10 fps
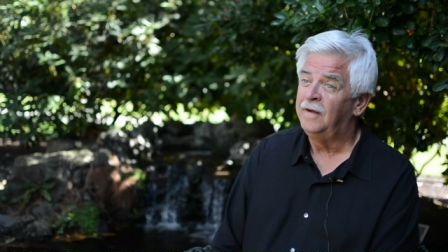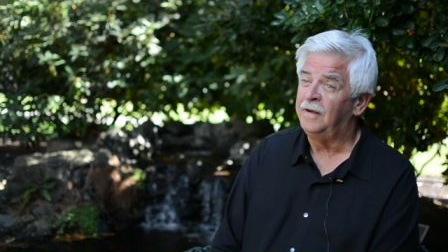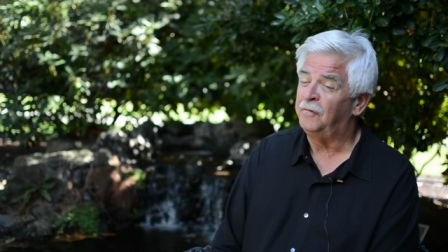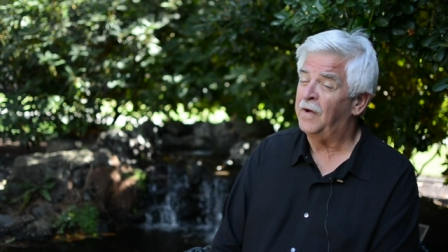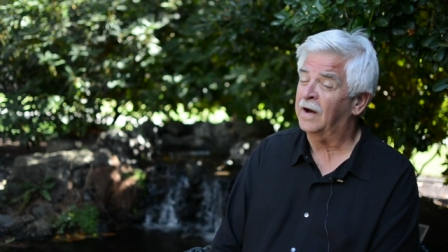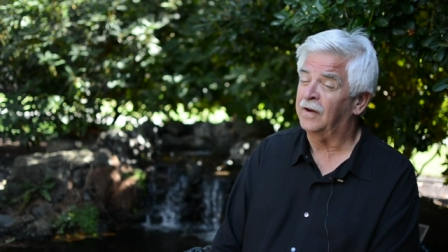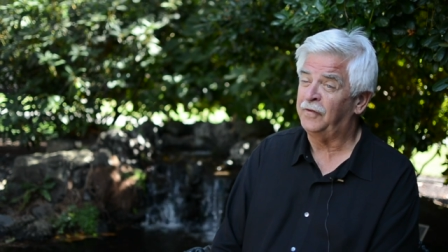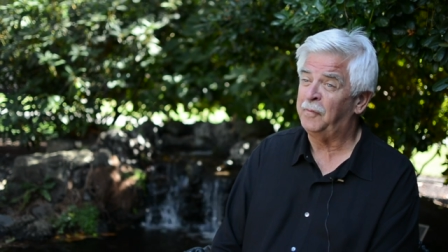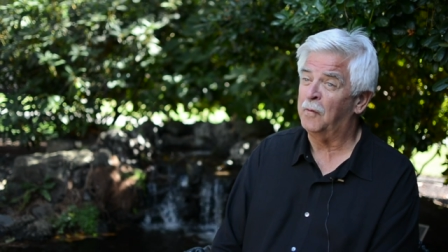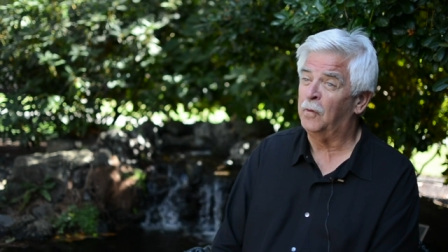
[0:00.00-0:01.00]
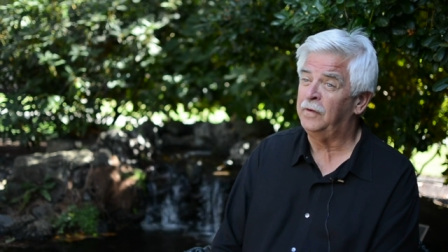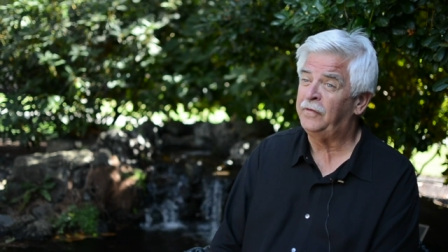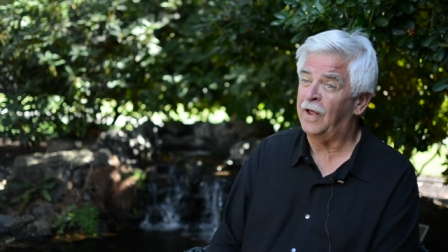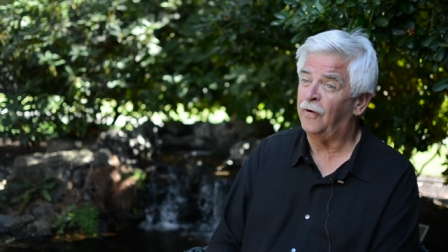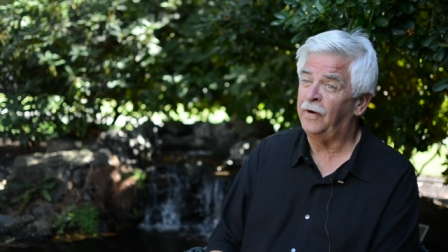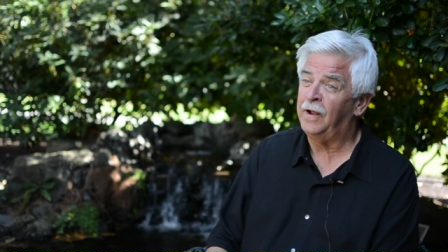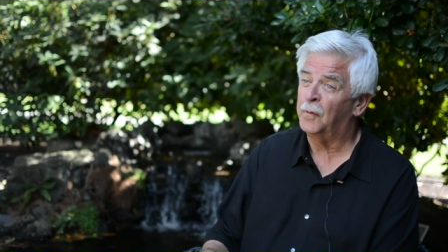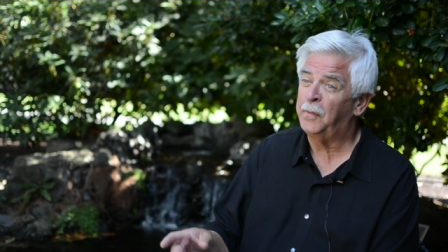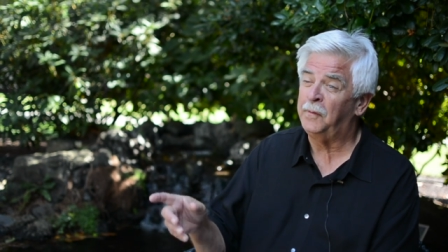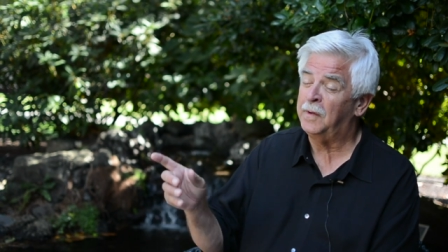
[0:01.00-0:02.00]
In fact, I spent one Saturday
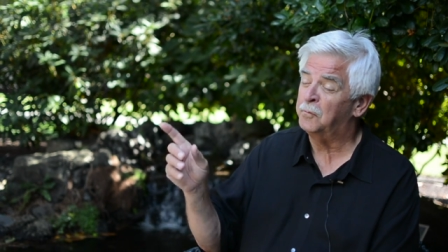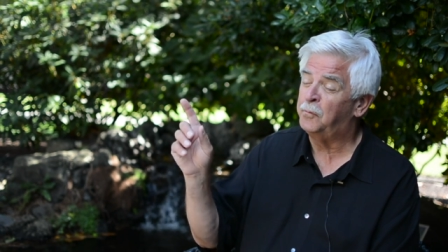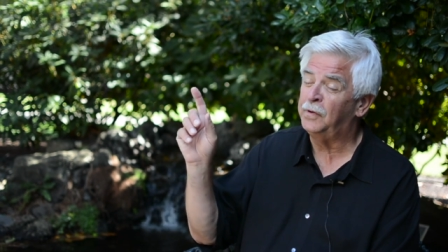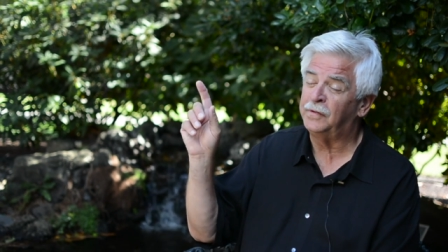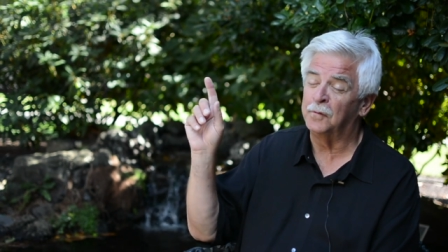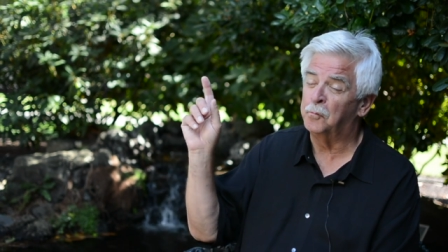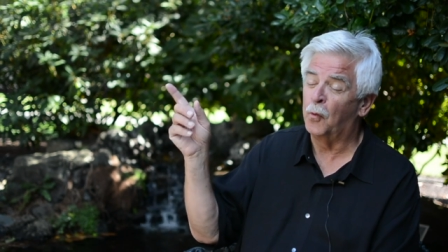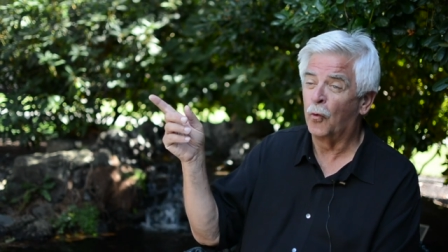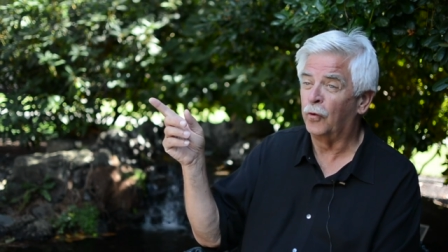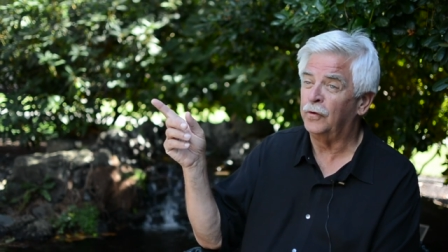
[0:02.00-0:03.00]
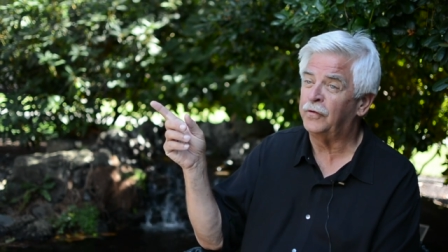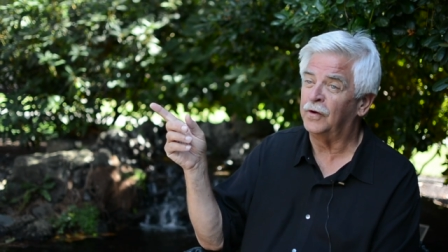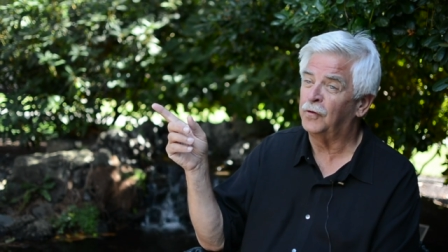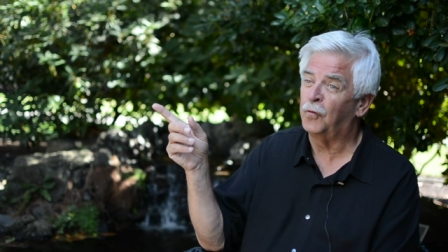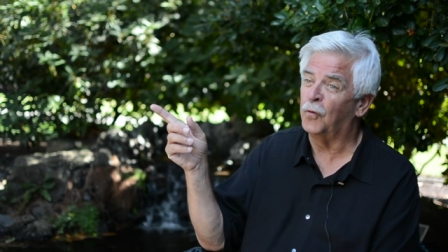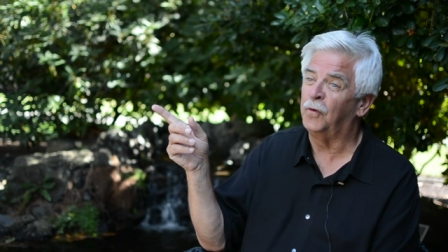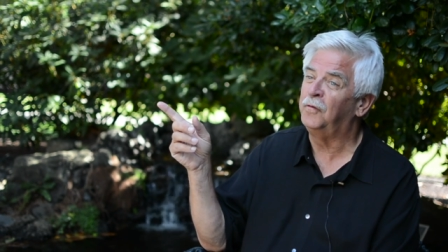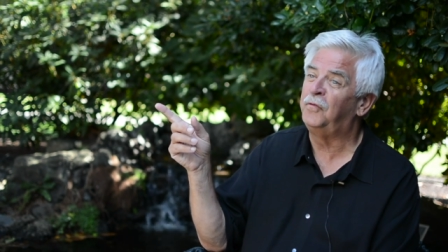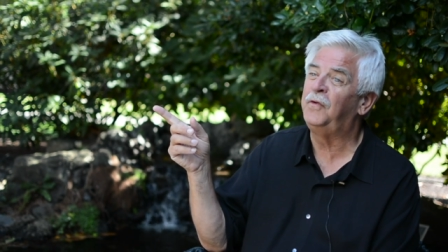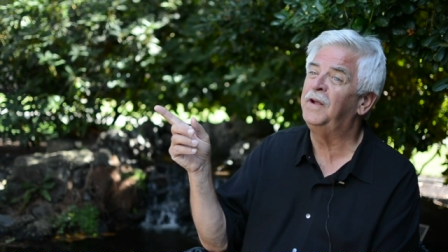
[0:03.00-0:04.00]
helping him put the boards on
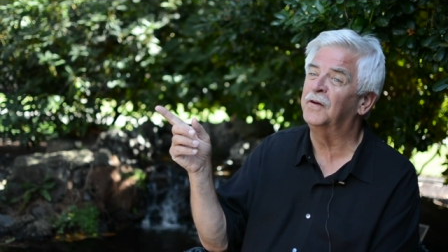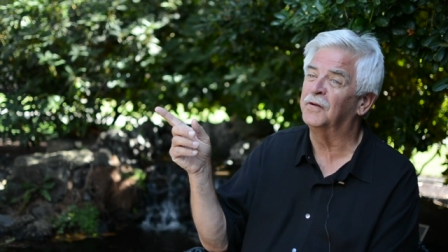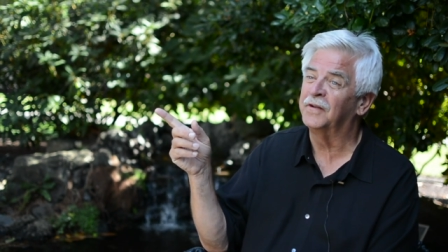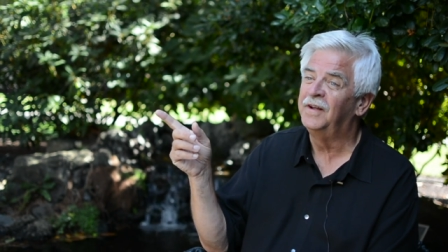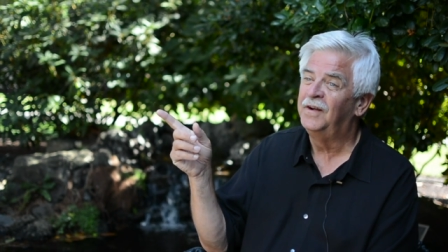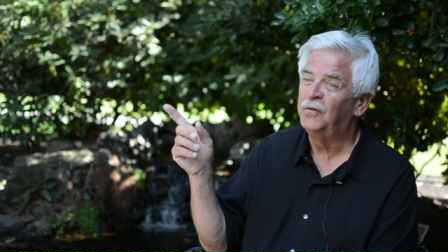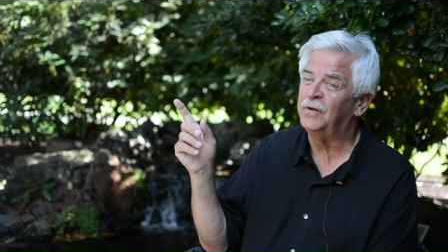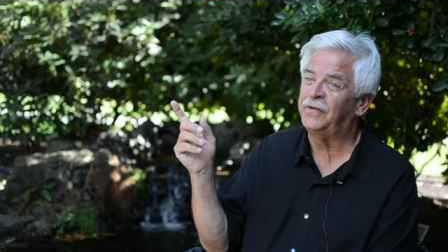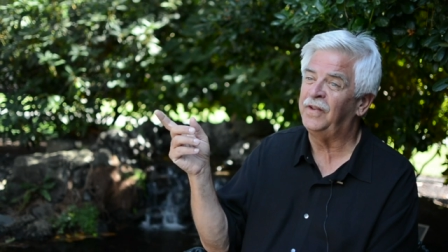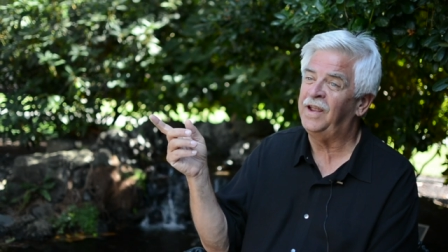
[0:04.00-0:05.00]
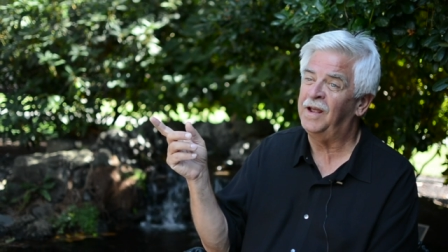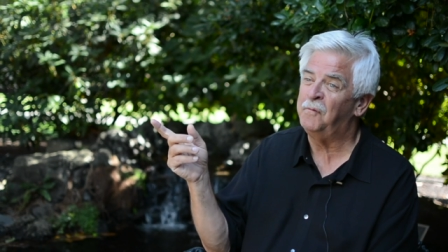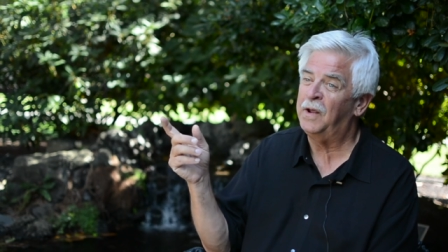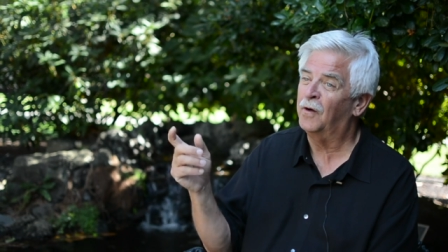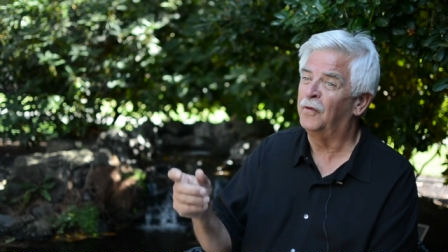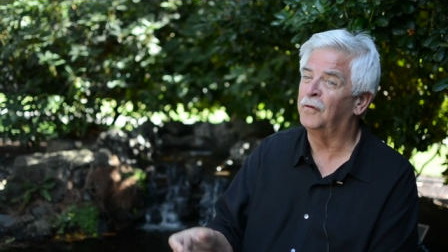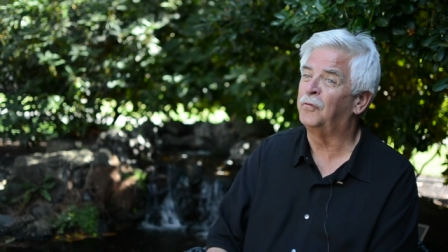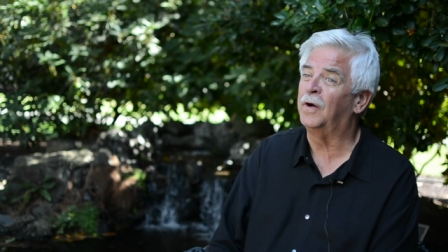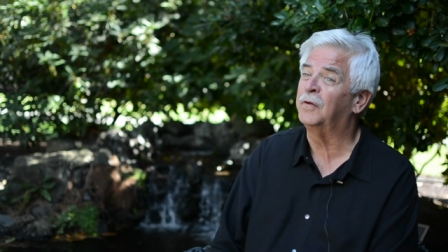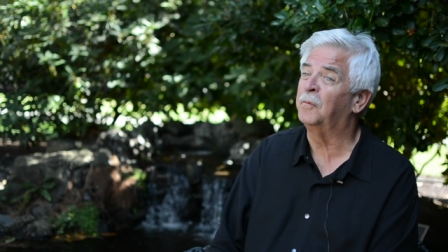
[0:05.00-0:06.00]
Cronin Field, which they had made all the
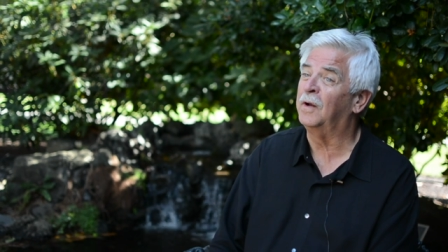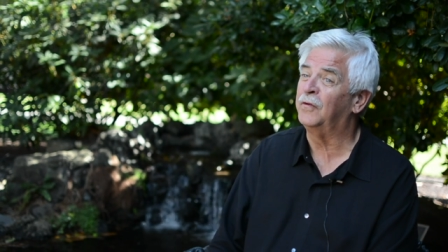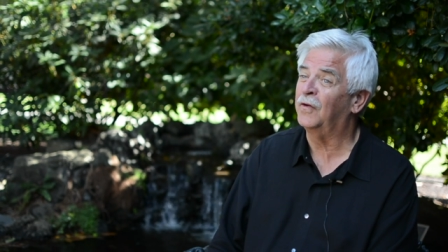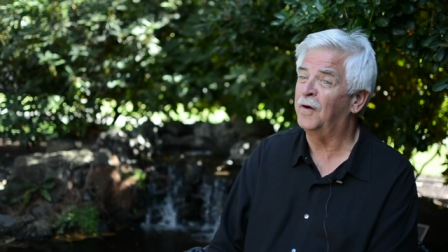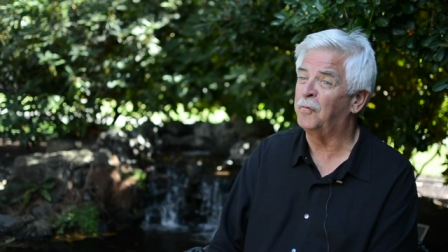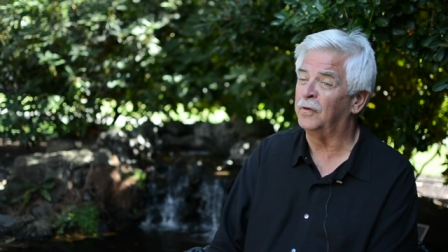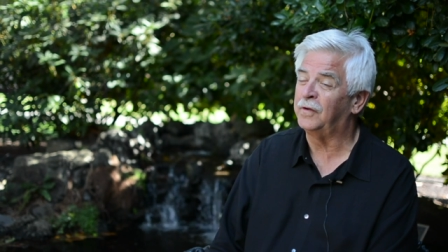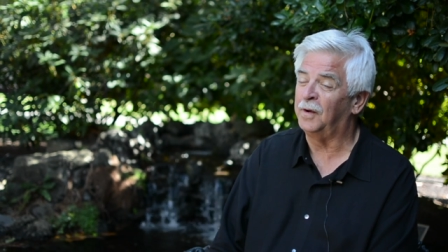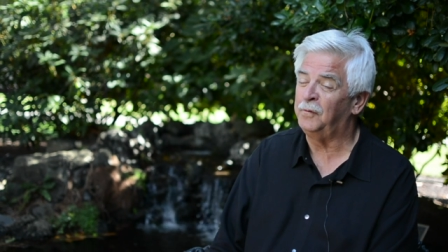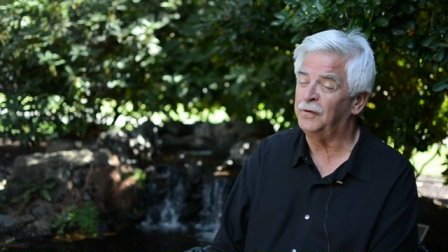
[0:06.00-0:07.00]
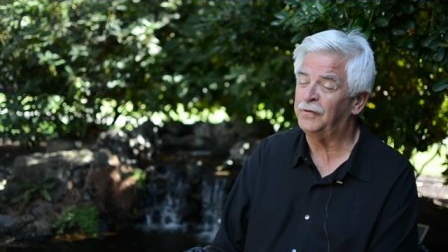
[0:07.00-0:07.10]
freshmen and sophomore time do.